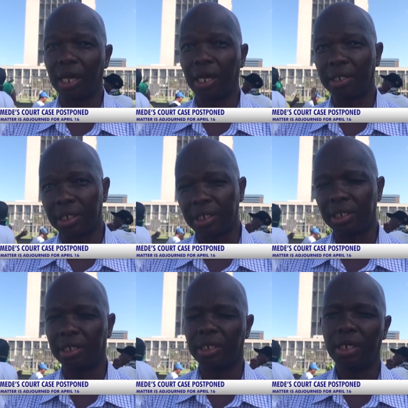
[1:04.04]

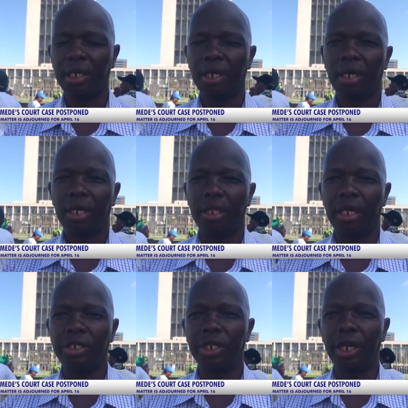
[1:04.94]
sitting,
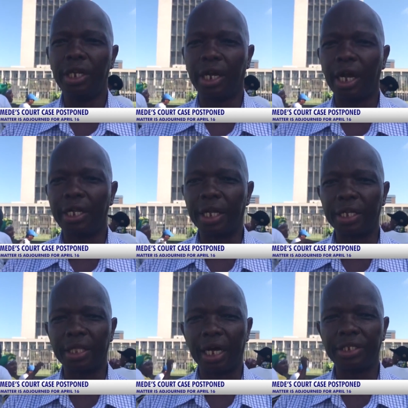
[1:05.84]
she
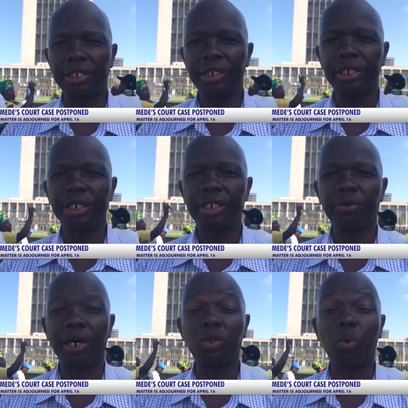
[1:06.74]
indicated that
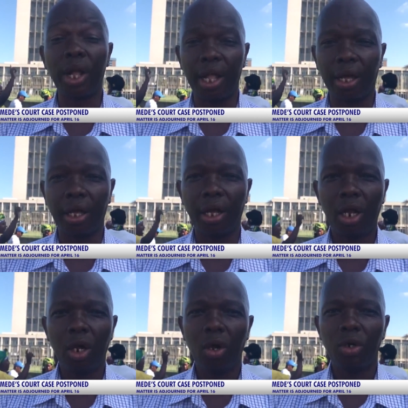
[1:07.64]
she was willing
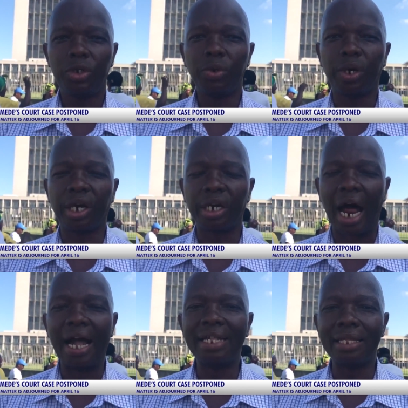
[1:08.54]
to
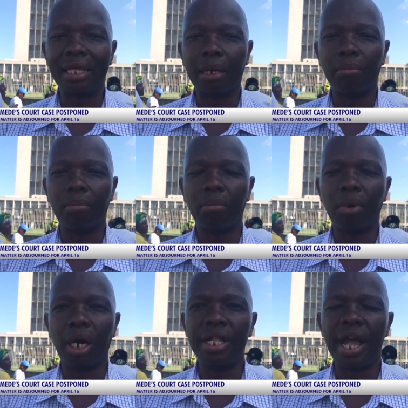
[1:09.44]
grant them
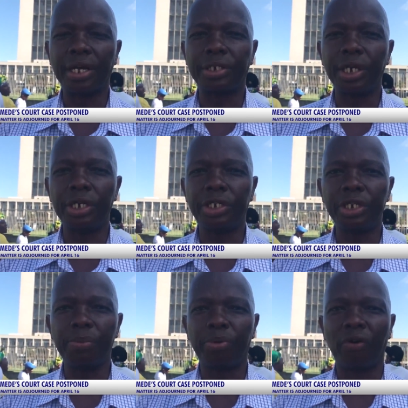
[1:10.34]
an
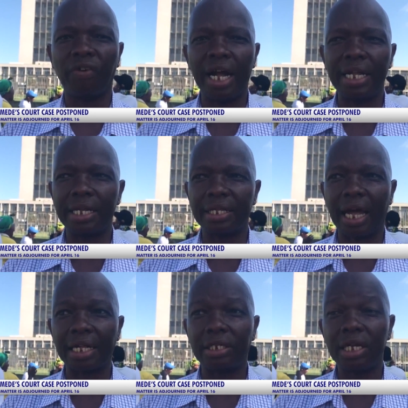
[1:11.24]
extension, provided
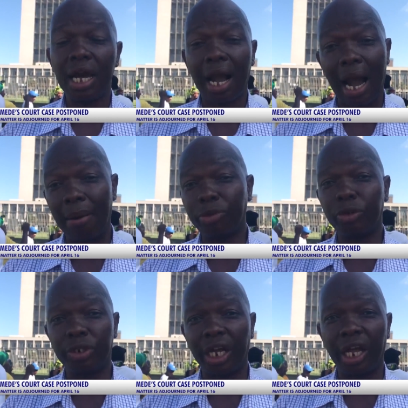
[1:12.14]
that come
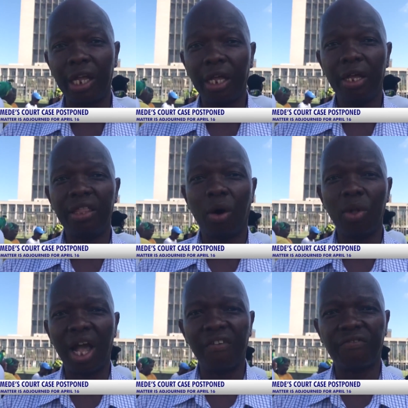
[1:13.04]
today they
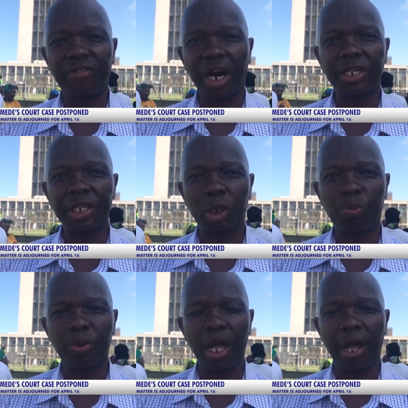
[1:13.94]
will have charges